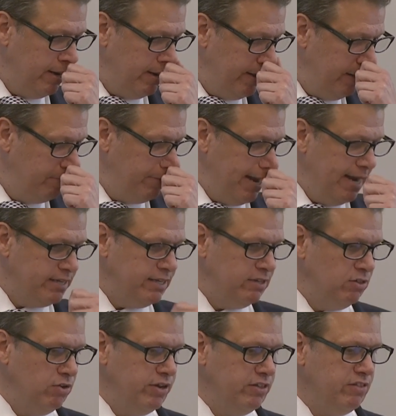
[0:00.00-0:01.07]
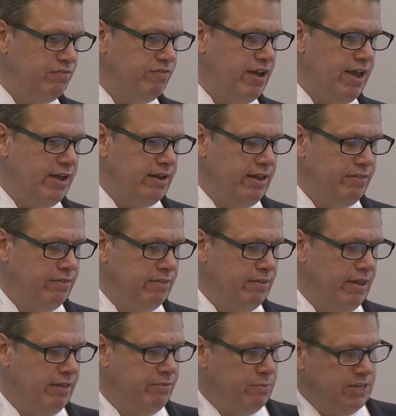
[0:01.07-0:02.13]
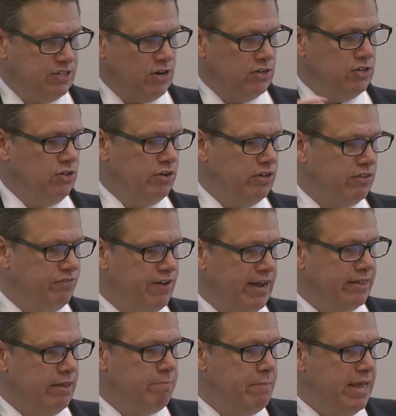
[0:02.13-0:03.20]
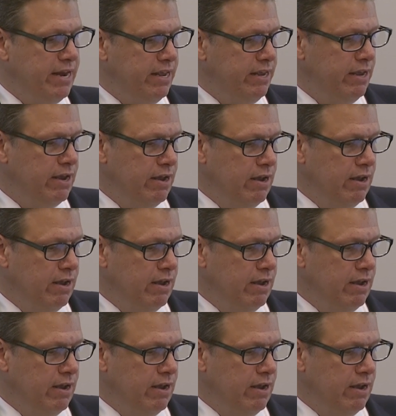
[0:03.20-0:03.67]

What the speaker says: impact and look at the fact, and we start to look at the fact that many